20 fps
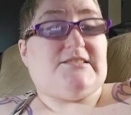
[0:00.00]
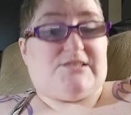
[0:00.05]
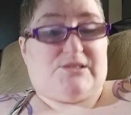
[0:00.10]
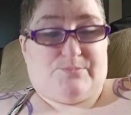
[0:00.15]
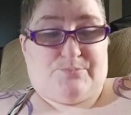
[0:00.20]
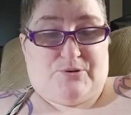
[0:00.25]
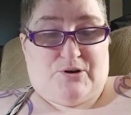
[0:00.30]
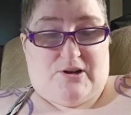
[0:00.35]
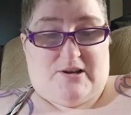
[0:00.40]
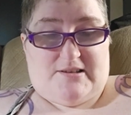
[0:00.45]

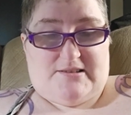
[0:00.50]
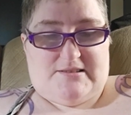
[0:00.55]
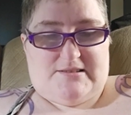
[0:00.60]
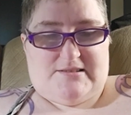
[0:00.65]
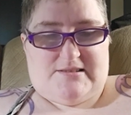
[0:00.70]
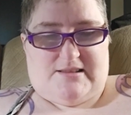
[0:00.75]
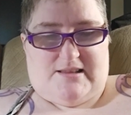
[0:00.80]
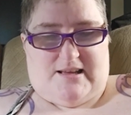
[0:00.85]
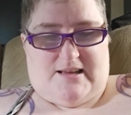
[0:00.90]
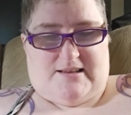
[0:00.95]

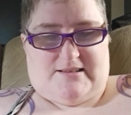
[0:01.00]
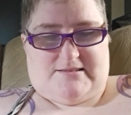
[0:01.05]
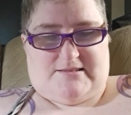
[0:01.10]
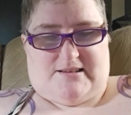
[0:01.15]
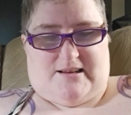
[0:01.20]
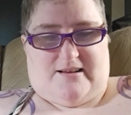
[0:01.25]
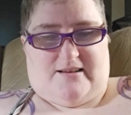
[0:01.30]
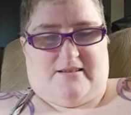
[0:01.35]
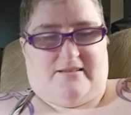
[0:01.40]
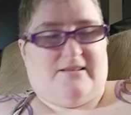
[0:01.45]
surprised that
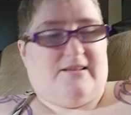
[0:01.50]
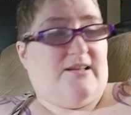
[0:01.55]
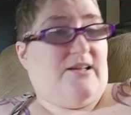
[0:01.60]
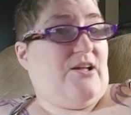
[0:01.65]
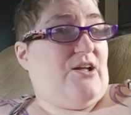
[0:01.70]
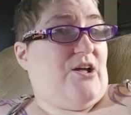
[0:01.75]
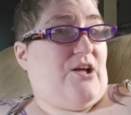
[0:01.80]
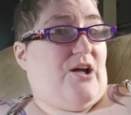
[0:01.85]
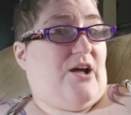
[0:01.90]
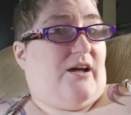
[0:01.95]

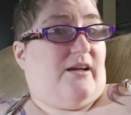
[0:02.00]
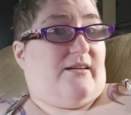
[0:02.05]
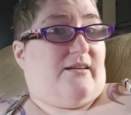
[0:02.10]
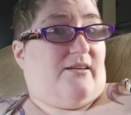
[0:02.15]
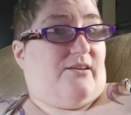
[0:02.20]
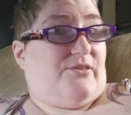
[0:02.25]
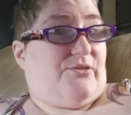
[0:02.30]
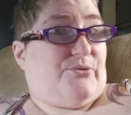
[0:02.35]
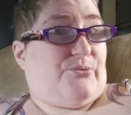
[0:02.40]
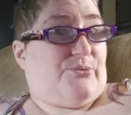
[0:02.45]
I
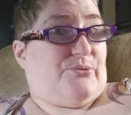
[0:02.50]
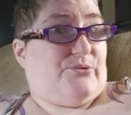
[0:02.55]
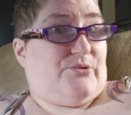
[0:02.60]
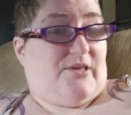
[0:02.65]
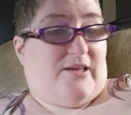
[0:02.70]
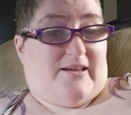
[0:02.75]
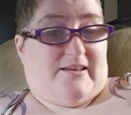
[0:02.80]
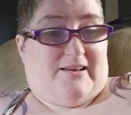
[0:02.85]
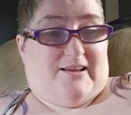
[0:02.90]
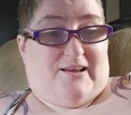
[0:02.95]
got through
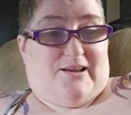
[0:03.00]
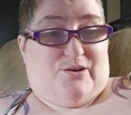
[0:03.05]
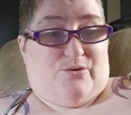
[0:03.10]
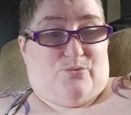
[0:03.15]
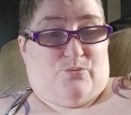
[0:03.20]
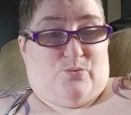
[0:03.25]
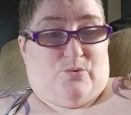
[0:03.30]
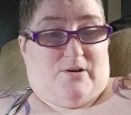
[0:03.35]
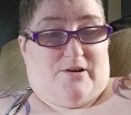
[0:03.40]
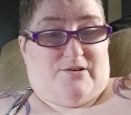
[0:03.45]
that
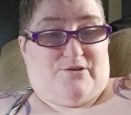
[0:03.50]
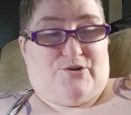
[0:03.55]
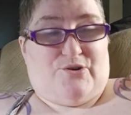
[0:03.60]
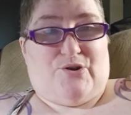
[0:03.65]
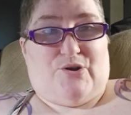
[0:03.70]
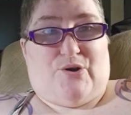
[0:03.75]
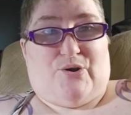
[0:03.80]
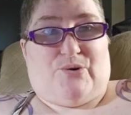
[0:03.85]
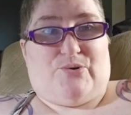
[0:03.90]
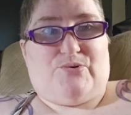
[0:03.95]
in one
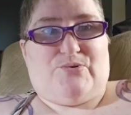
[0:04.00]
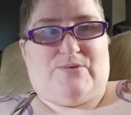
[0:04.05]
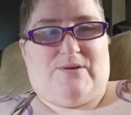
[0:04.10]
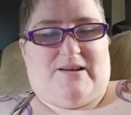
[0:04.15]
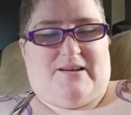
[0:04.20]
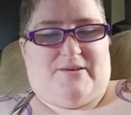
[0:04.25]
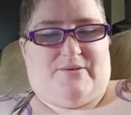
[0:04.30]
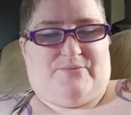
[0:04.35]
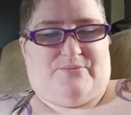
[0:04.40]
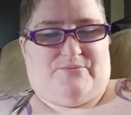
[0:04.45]
go.
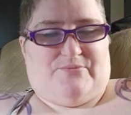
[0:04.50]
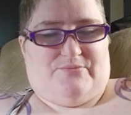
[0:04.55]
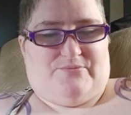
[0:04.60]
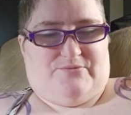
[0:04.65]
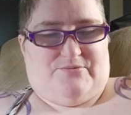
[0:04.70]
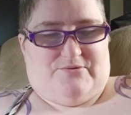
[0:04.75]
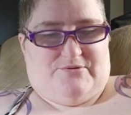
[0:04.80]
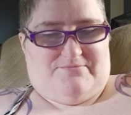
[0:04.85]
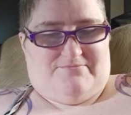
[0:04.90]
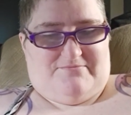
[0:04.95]
I
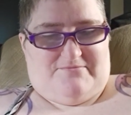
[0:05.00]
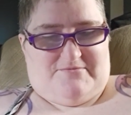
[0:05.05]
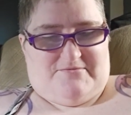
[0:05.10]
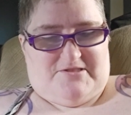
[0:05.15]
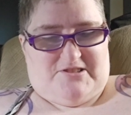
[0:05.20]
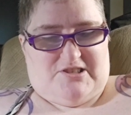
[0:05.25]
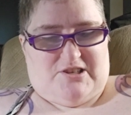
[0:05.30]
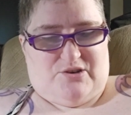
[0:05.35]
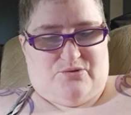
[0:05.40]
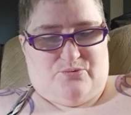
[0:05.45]

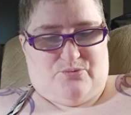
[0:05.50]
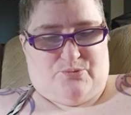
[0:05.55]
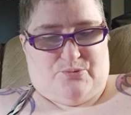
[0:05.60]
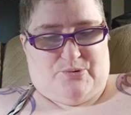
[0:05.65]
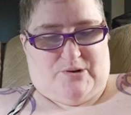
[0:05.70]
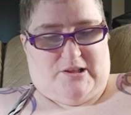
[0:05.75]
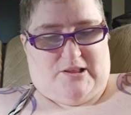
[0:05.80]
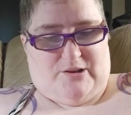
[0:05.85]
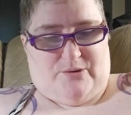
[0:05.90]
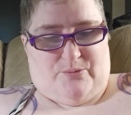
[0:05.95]
didn't
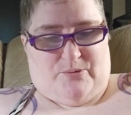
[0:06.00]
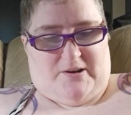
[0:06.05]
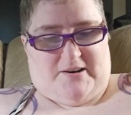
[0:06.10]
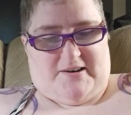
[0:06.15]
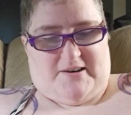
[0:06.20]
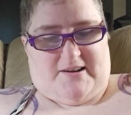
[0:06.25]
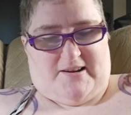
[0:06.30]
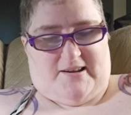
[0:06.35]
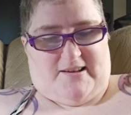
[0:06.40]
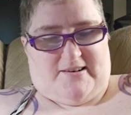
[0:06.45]
really want
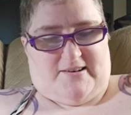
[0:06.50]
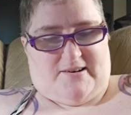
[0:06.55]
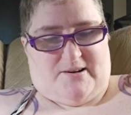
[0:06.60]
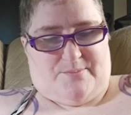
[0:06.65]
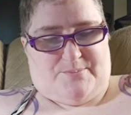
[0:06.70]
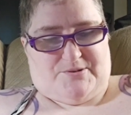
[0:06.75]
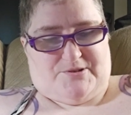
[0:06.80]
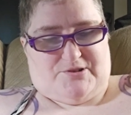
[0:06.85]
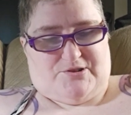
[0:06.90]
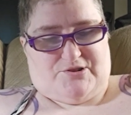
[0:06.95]
to cut it
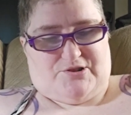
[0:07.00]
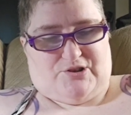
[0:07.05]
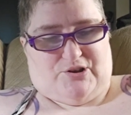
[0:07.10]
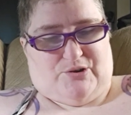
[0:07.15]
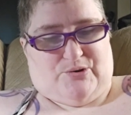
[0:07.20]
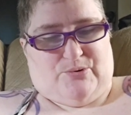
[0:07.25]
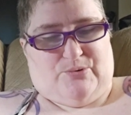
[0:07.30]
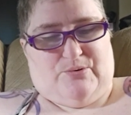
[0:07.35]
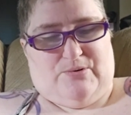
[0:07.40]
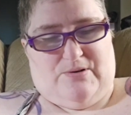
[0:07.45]
up into
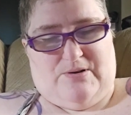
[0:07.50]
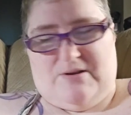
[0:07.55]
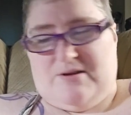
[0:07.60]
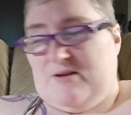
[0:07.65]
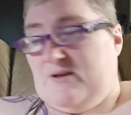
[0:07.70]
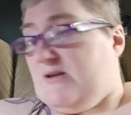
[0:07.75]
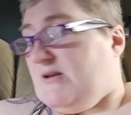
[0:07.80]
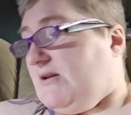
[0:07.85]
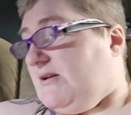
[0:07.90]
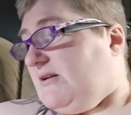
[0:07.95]
two.
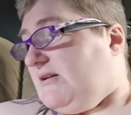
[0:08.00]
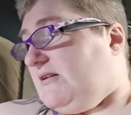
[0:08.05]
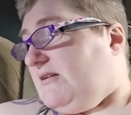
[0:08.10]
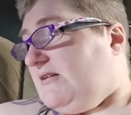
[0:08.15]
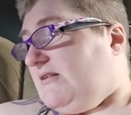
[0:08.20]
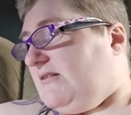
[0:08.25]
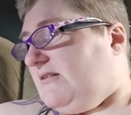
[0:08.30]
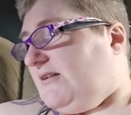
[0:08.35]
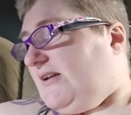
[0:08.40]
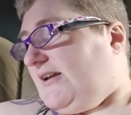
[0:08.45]

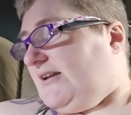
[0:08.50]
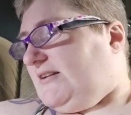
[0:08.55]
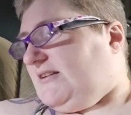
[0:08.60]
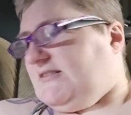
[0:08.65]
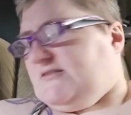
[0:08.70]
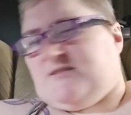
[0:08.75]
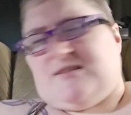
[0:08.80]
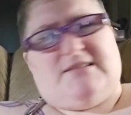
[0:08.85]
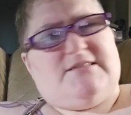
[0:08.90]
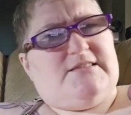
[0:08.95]
And
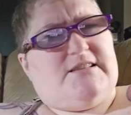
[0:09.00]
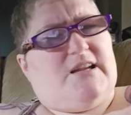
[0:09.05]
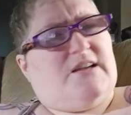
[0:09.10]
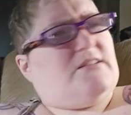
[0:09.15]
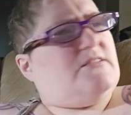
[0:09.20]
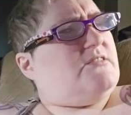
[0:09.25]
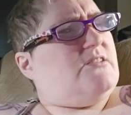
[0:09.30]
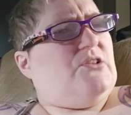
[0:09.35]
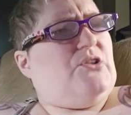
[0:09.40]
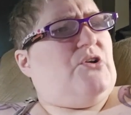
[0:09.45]
it didn't
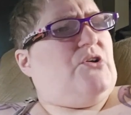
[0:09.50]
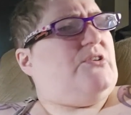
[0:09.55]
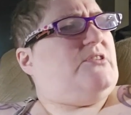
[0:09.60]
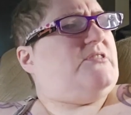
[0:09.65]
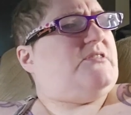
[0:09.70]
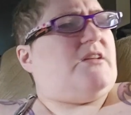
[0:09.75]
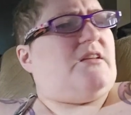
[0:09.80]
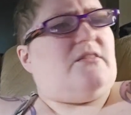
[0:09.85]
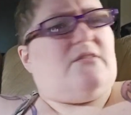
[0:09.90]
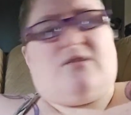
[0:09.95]
take as long
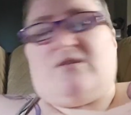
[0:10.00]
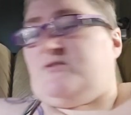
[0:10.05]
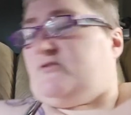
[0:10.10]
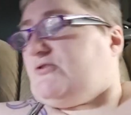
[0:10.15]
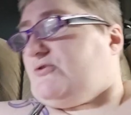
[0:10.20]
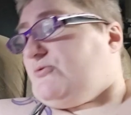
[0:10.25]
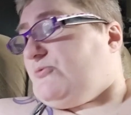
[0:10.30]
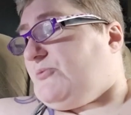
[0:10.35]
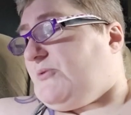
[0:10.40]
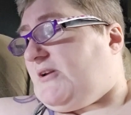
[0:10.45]
as I thought
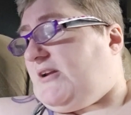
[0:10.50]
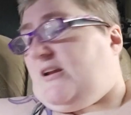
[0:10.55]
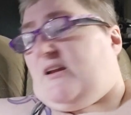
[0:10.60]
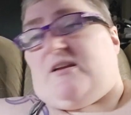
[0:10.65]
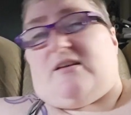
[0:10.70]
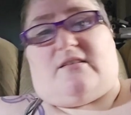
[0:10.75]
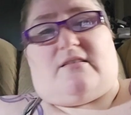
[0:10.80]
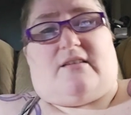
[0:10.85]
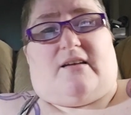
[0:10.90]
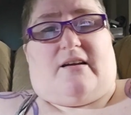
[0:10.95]
to
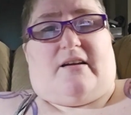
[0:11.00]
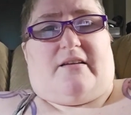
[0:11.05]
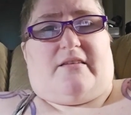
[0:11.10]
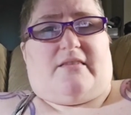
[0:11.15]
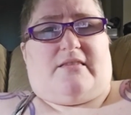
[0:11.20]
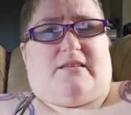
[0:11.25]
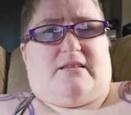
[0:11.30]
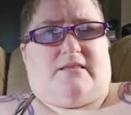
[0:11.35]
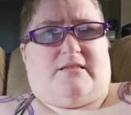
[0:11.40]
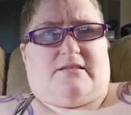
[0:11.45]
read. I
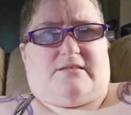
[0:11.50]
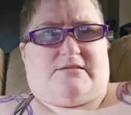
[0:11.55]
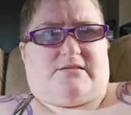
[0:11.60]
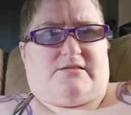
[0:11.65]
think